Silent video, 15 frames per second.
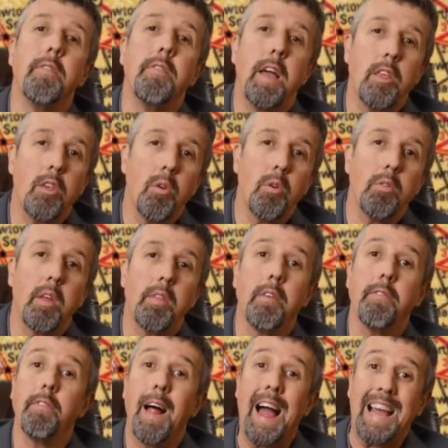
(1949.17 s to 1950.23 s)
the venue that
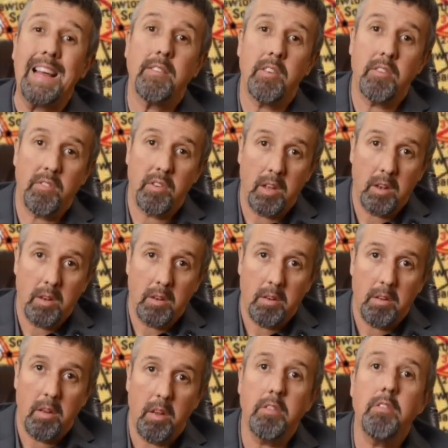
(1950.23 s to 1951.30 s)
the flag sits in.
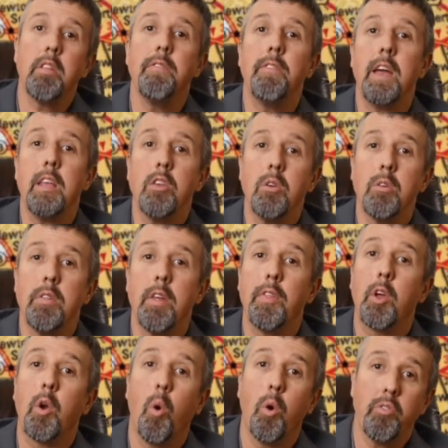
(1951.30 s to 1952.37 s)
It's the venue
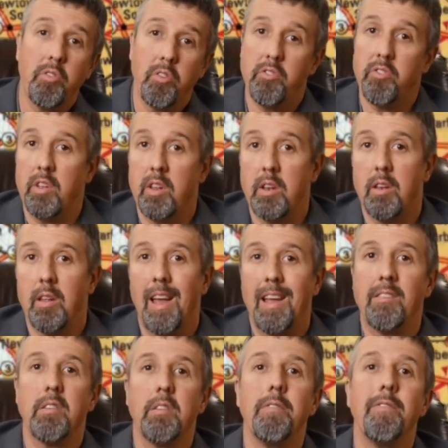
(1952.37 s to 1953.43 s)
that the court sits in.
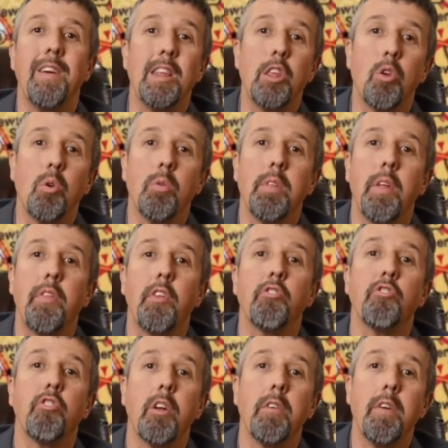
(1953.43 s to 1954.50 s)
It's the venue that the
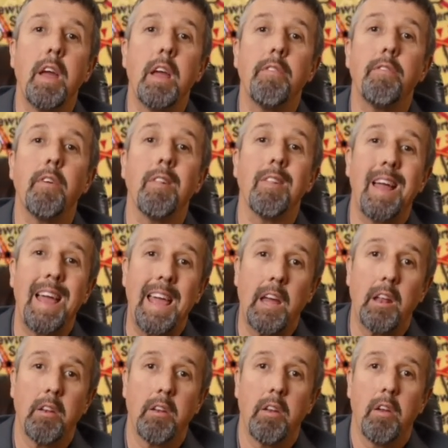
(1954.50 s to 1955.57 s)
survey for
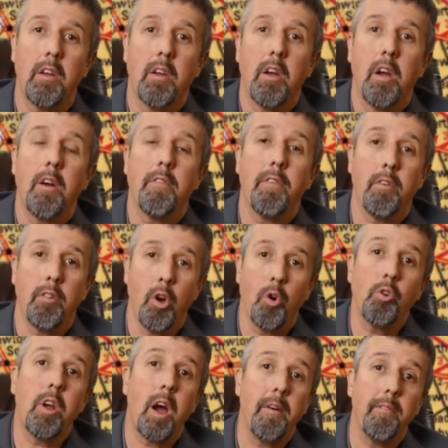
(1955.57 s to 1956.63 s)
land for
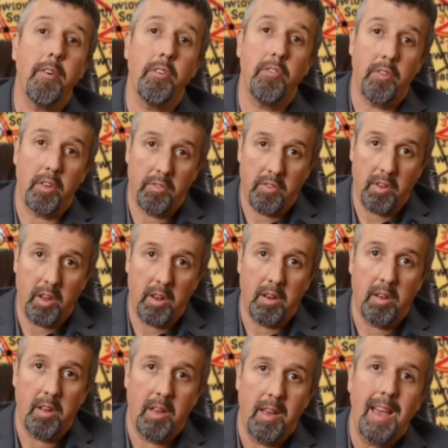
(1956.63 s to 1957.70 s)
load recovery sits in.
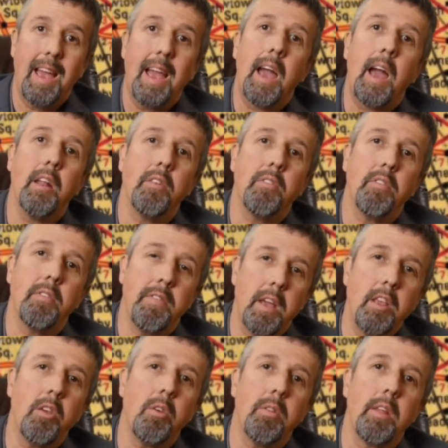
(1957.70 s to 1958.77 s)
And it's the
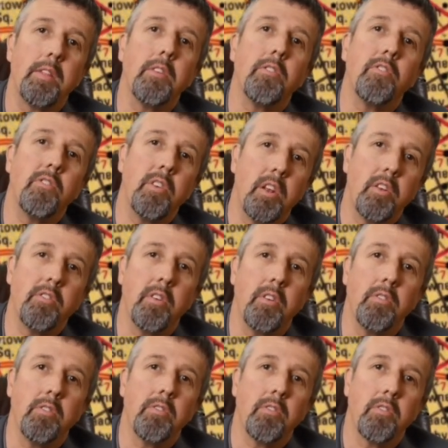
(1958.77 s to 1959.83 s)
venue that the
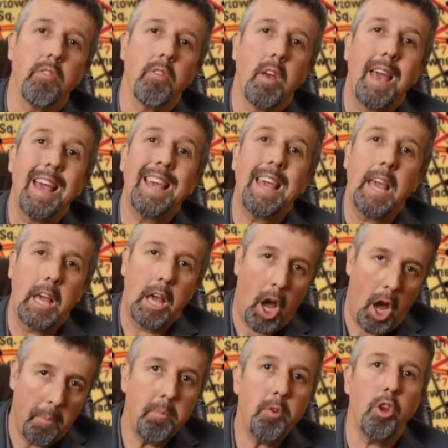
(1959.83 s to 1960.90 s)
citizens can
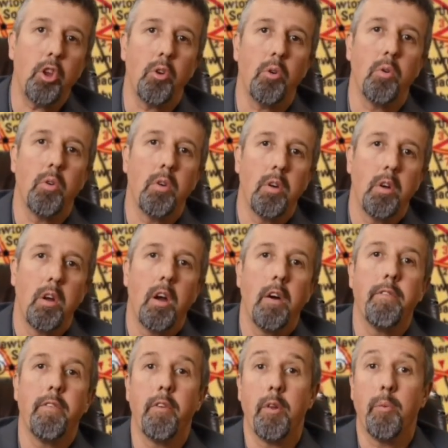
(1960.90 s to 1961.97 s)
come to
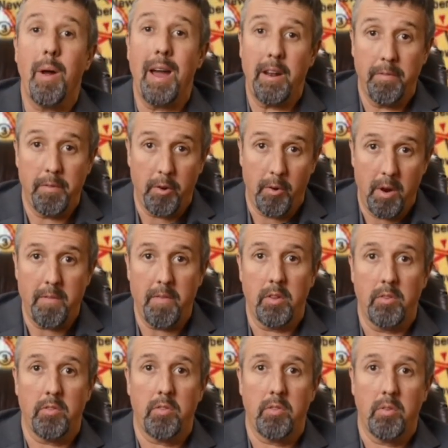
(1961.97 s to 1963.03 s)
for the right of the
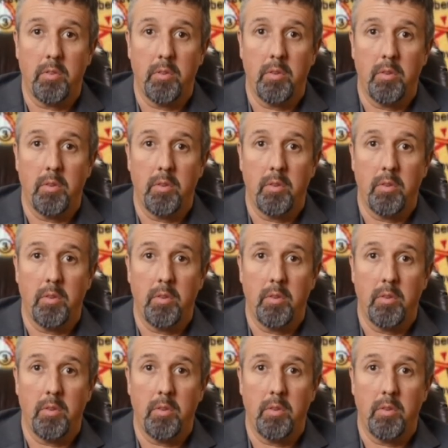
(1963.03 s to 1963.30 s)
grievance.